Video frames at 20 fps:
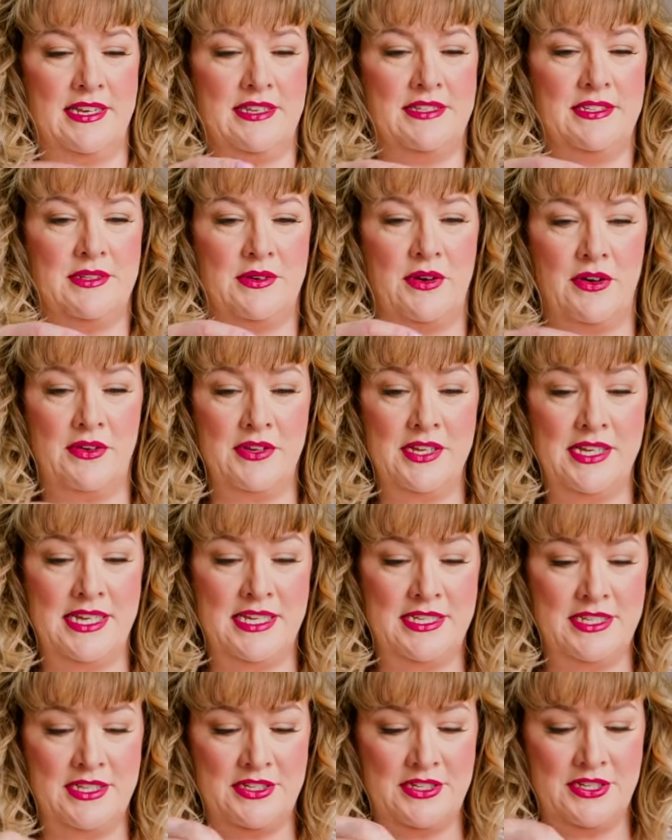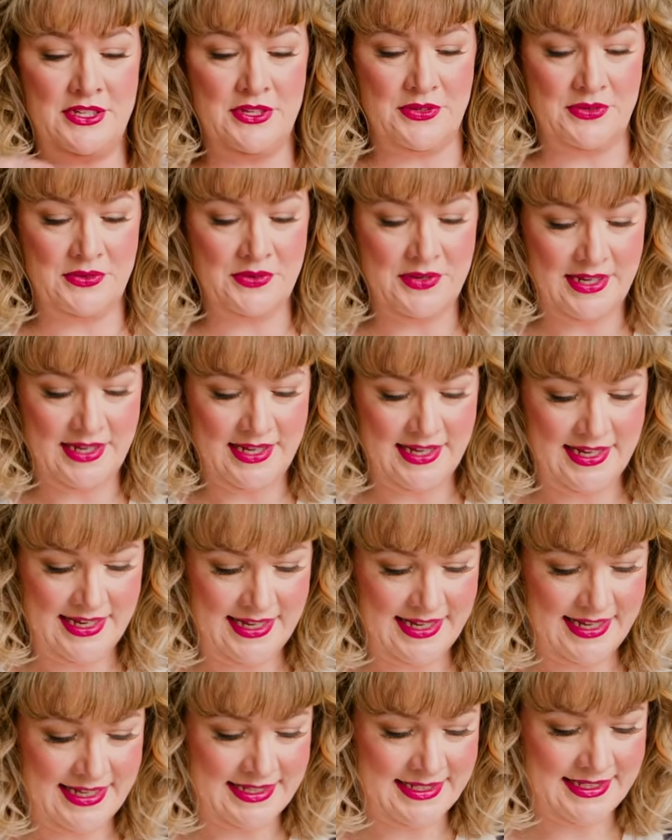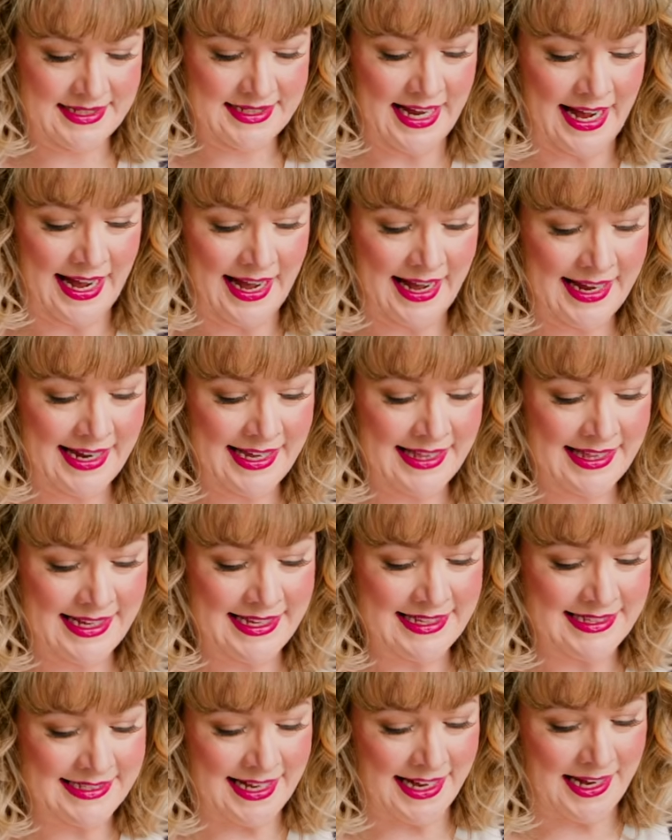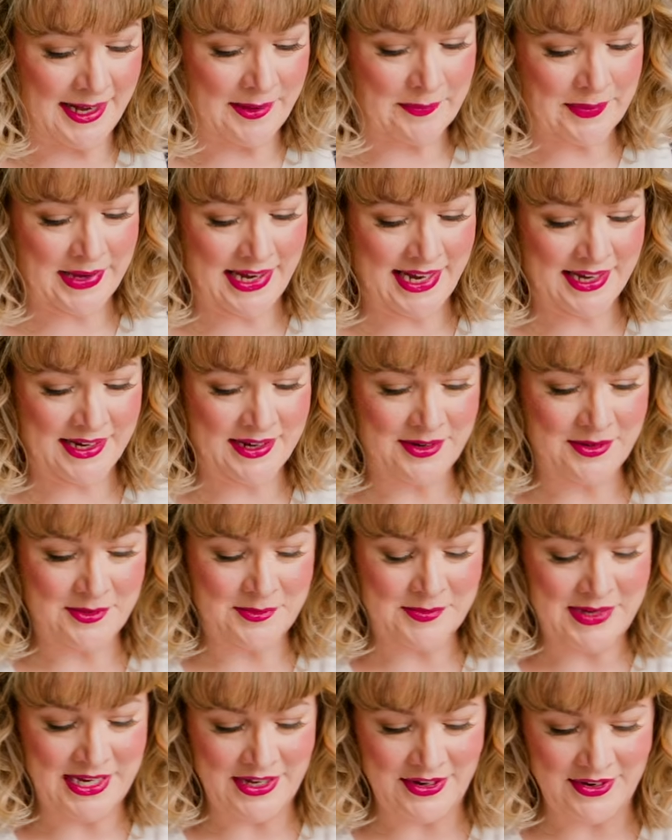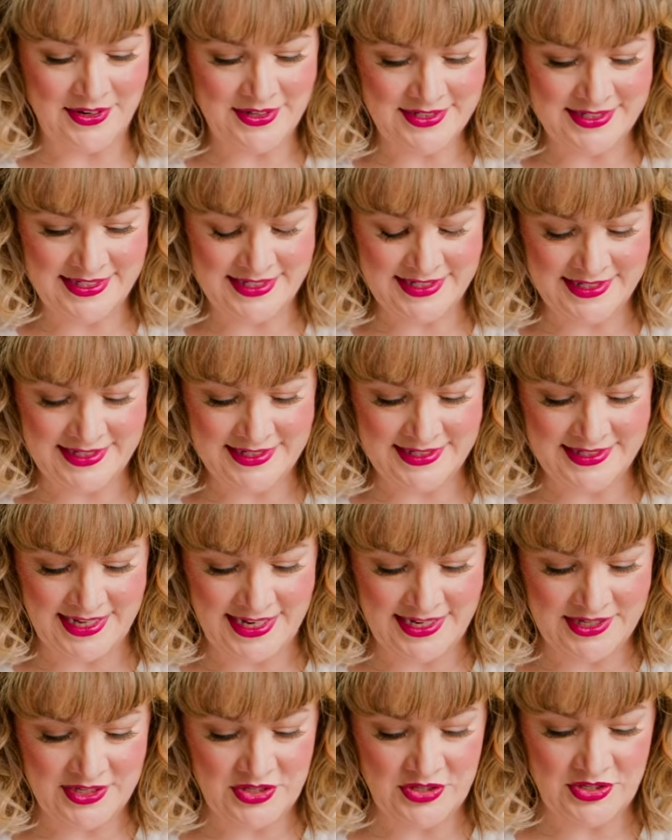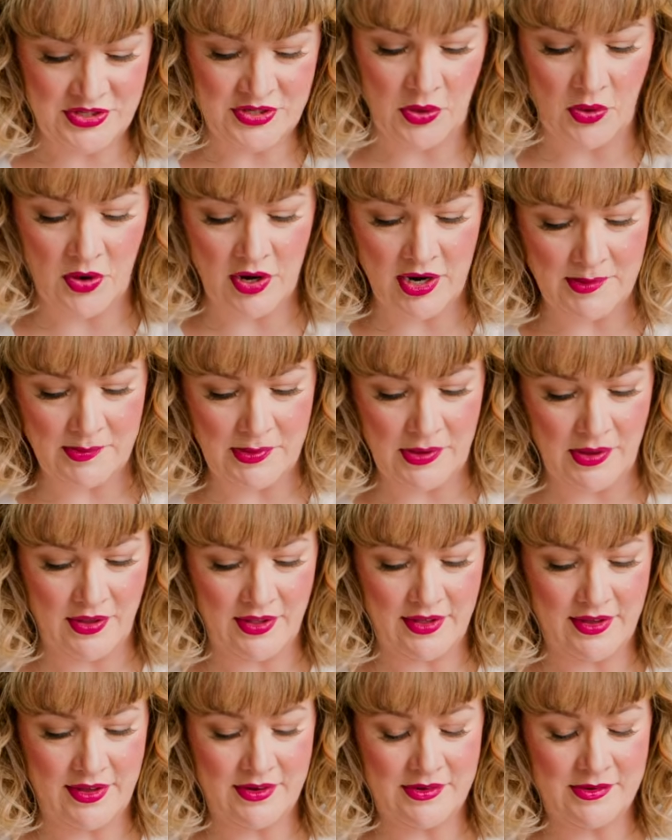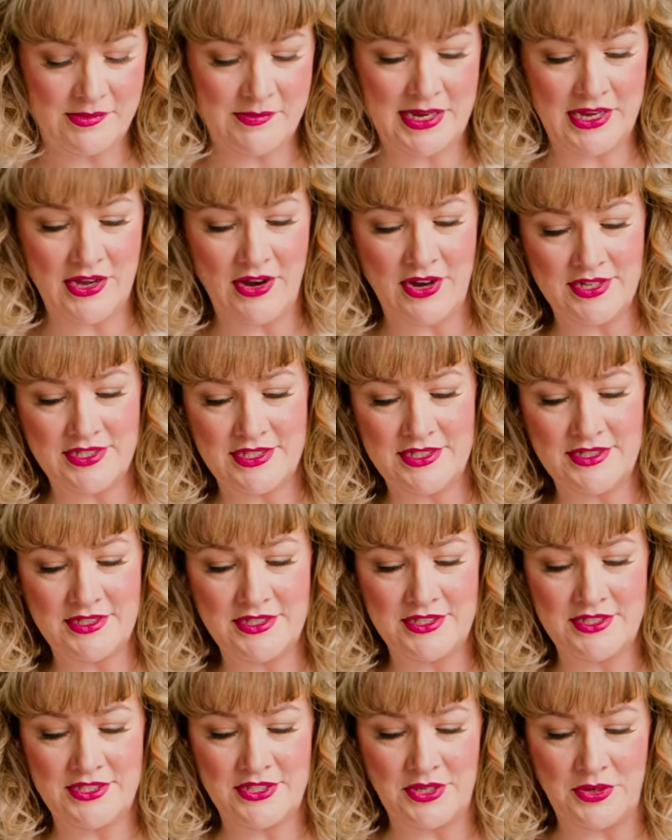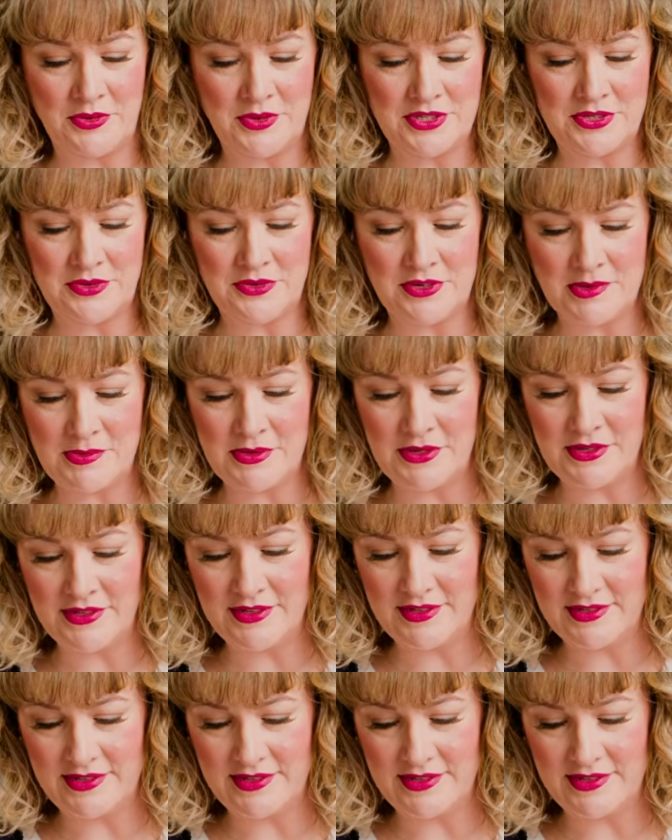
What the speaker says: So all you need to do is tie these up. And oh my gosh, this is adorable. Oh my gosh, this is so adorable.